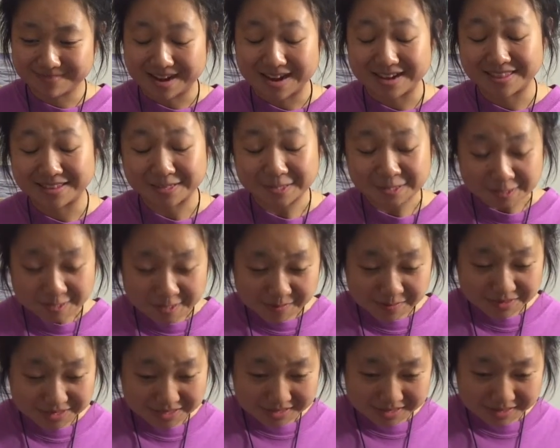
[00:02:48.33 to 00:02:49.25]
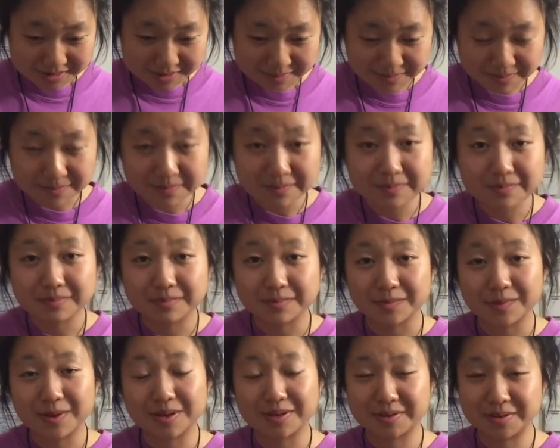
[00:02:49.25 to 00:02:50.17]
at the same time,
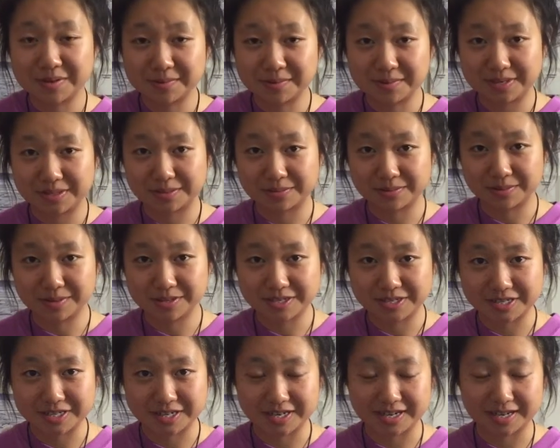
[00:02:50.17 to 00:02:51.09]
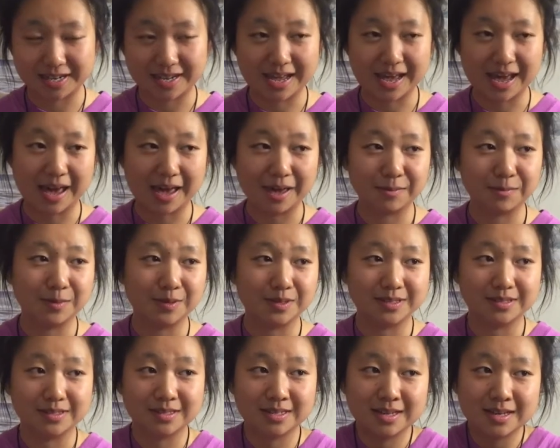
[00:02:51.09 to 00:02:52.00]
when no one's watching, I
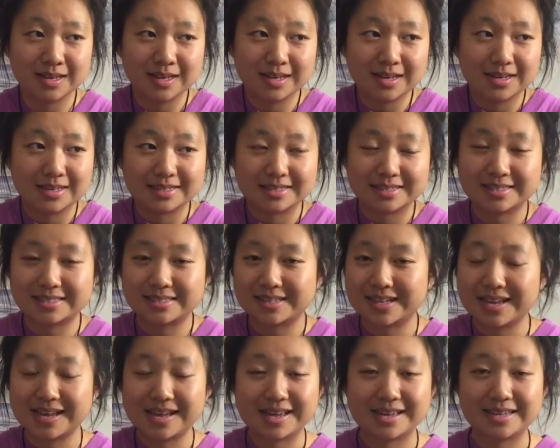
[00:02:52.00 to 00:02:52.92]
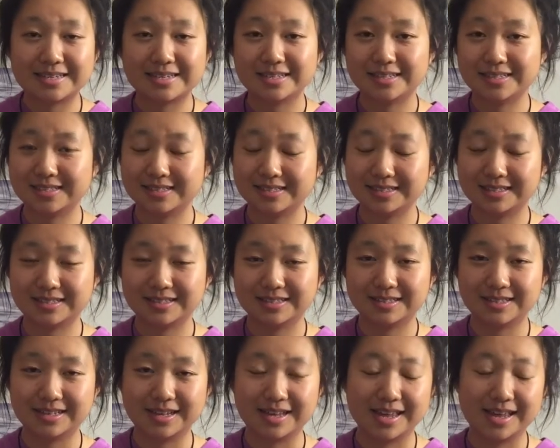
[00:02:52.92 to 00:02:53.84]
was sad,
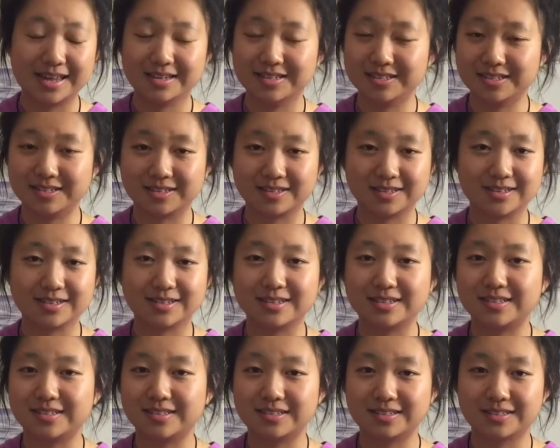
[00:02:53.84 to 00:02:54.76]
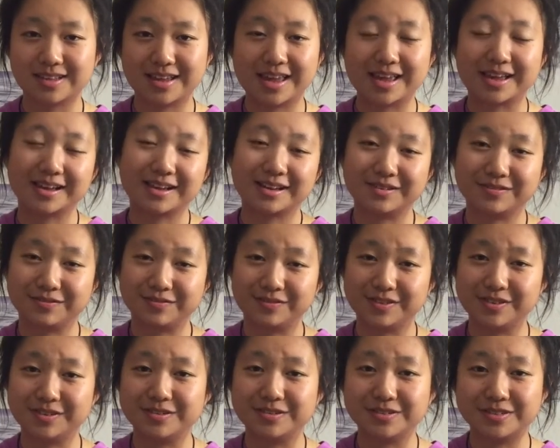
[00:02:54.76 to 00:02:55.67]
anxious, and
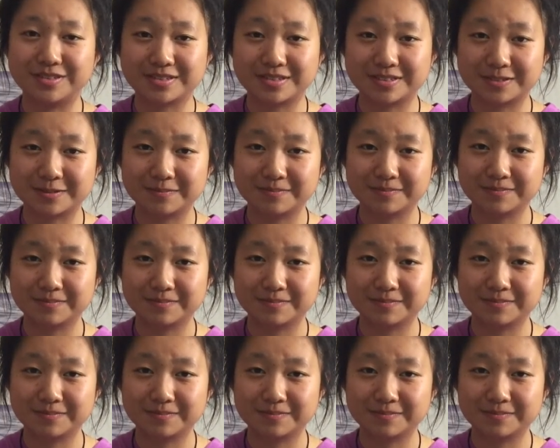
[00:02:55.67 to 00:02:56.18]
confused.